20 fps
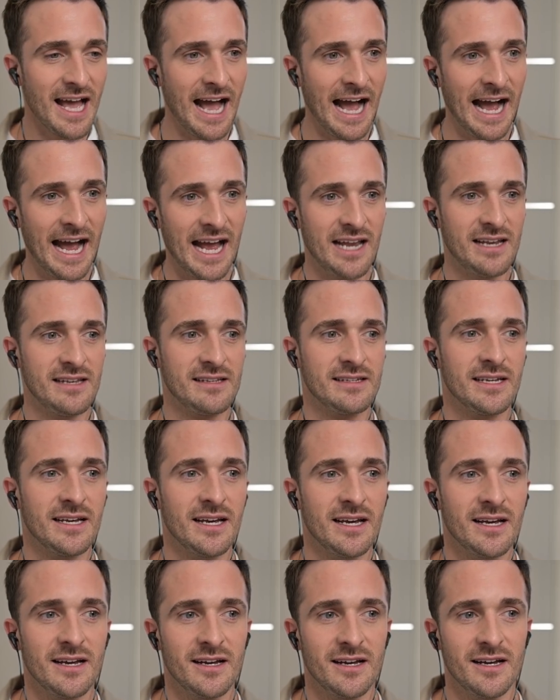And
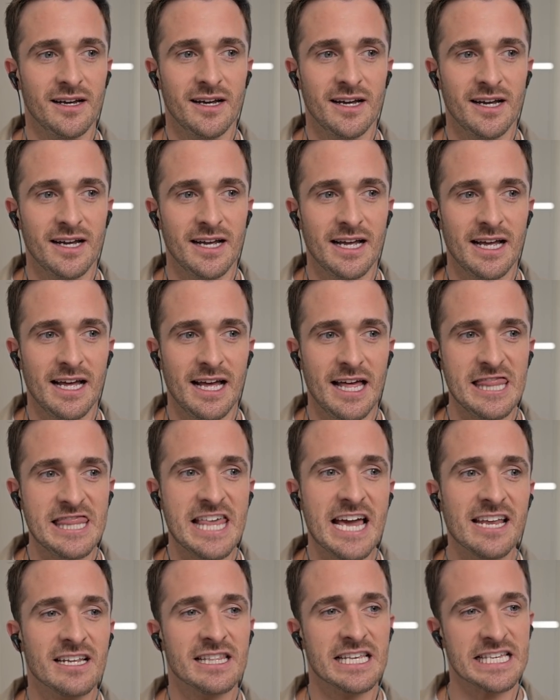
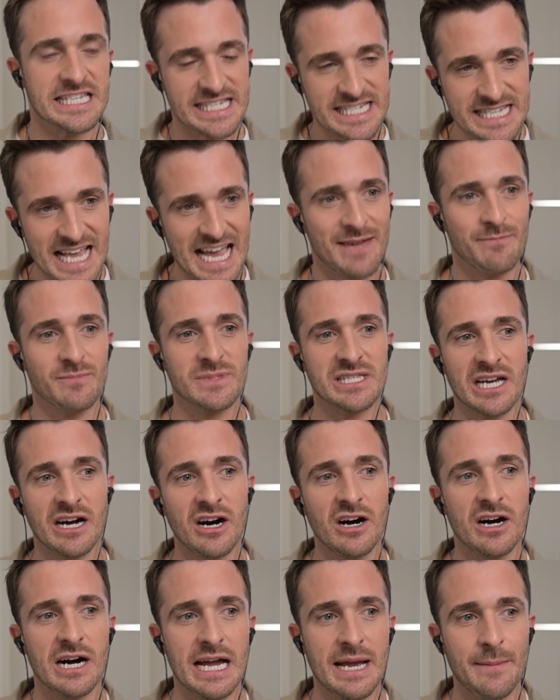then at the same
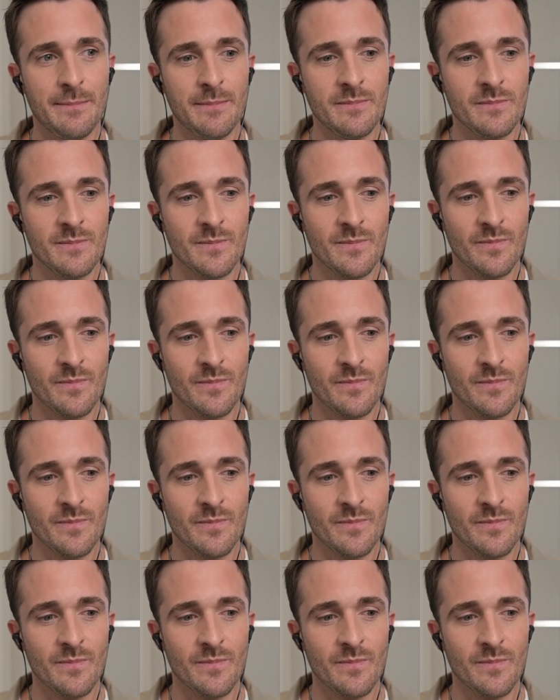time,